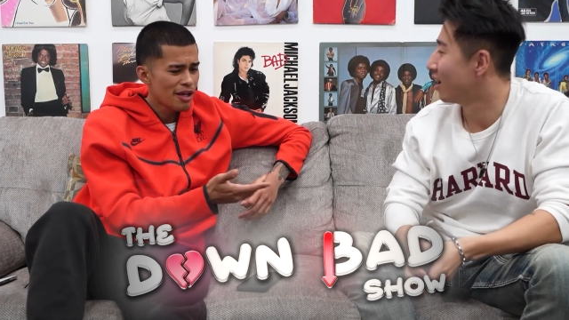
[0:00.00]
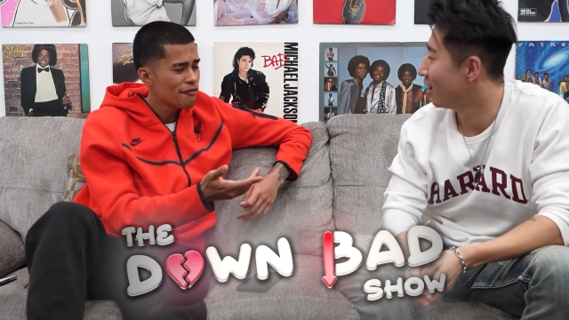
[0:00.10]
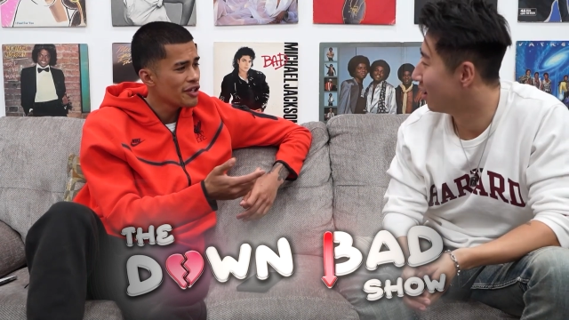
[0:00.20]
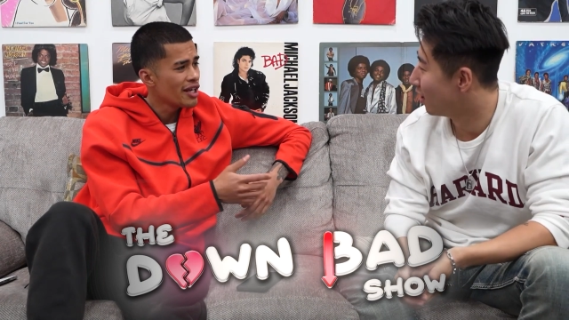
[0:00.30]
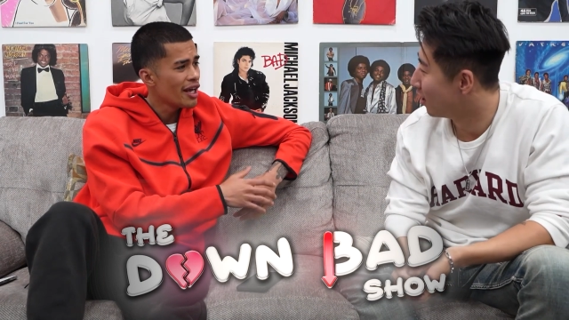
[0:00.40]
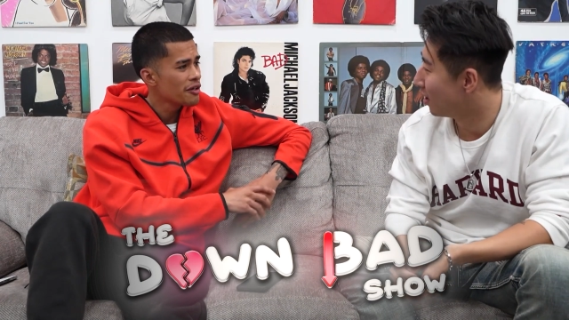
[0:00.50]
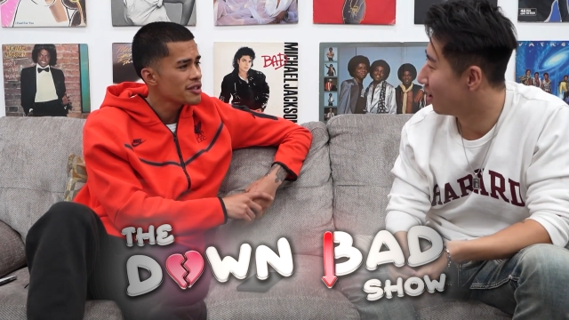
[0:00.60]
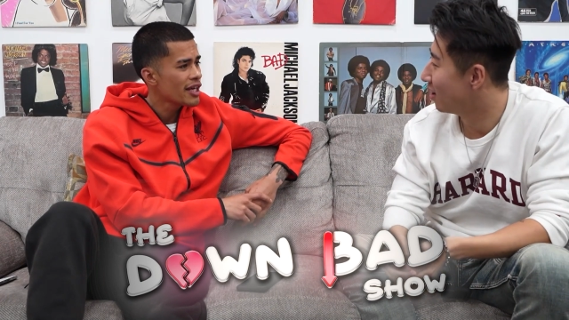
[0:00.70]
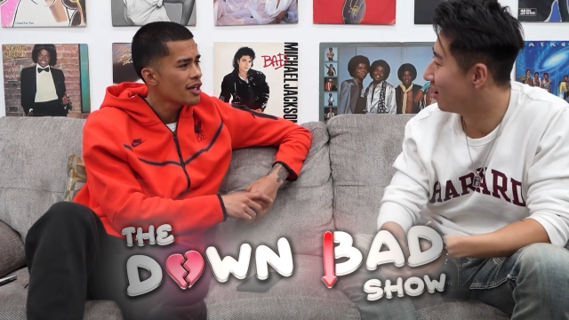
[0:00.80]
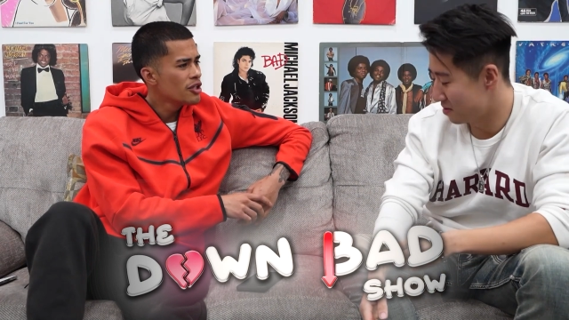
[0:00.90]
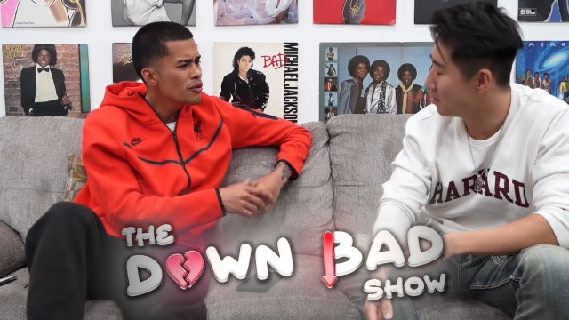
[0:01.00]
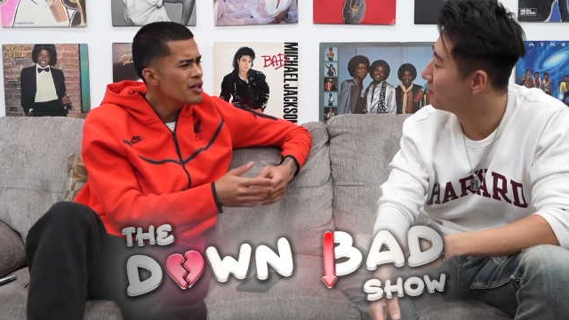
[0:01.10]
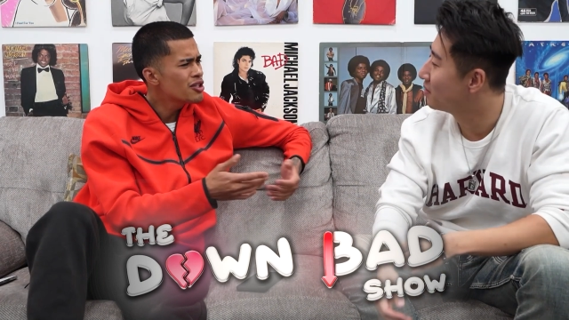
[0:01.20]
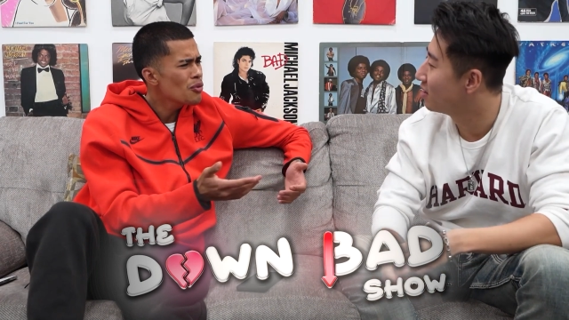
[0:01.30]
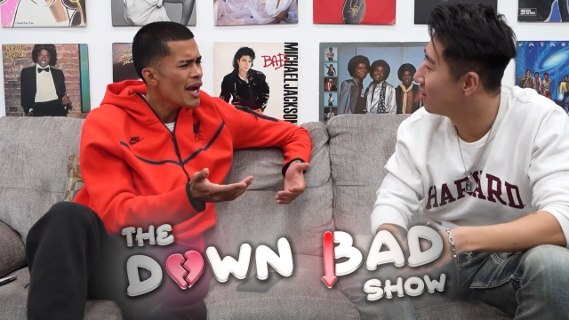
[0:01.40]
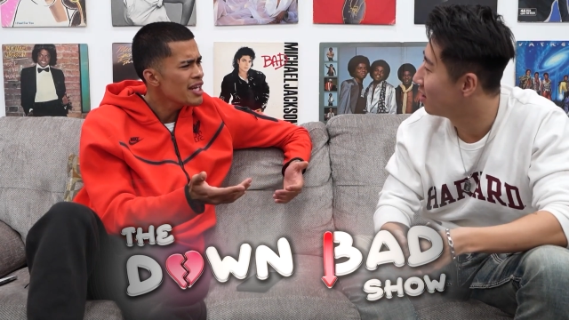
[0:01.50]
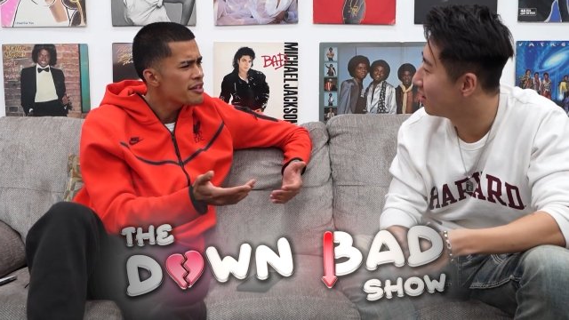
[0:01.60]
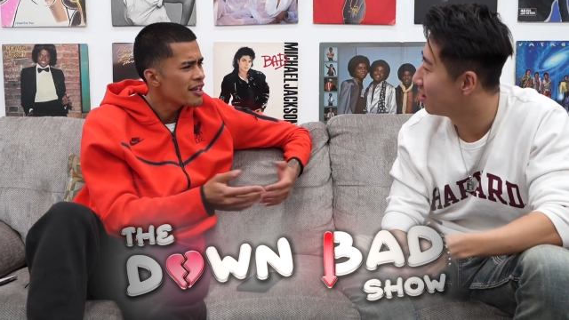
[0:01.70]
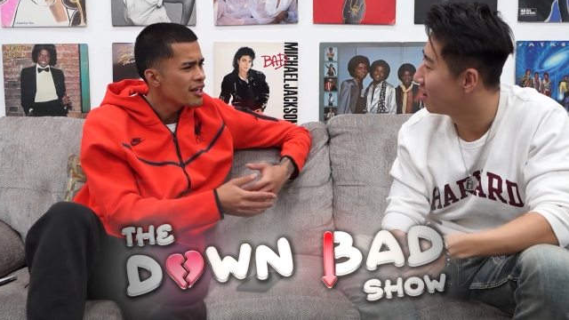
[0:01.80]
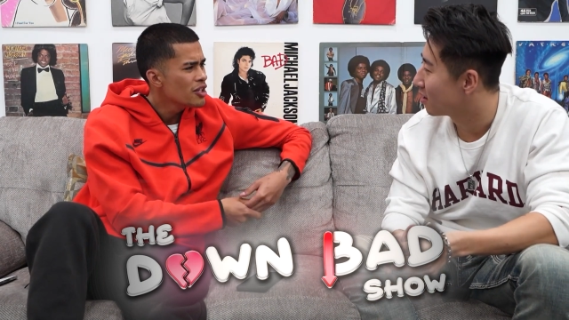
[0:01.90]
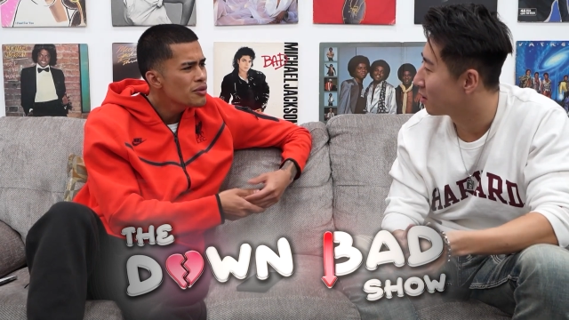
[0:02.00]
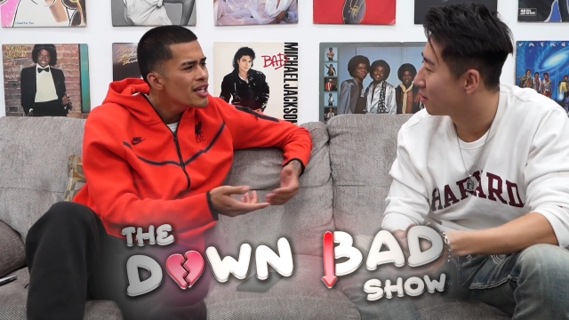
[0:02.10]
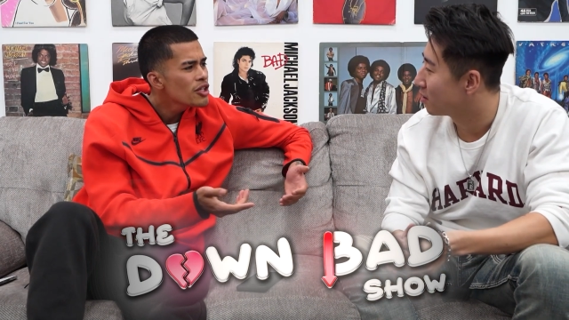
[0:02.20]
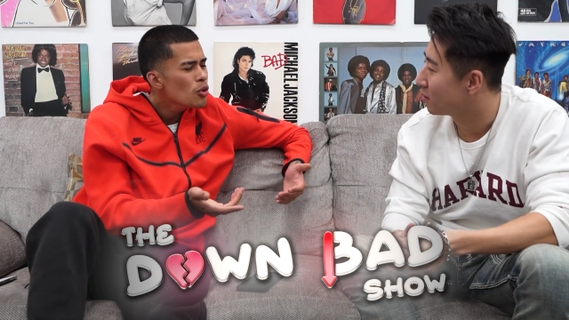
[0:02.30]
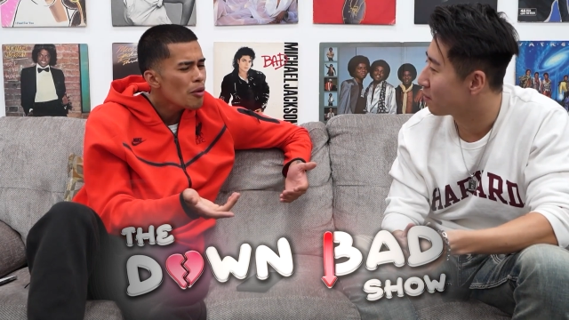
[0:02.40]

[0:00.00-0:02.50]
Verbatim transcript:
Speaker 1: for your nails. You didn't do anything. You didn't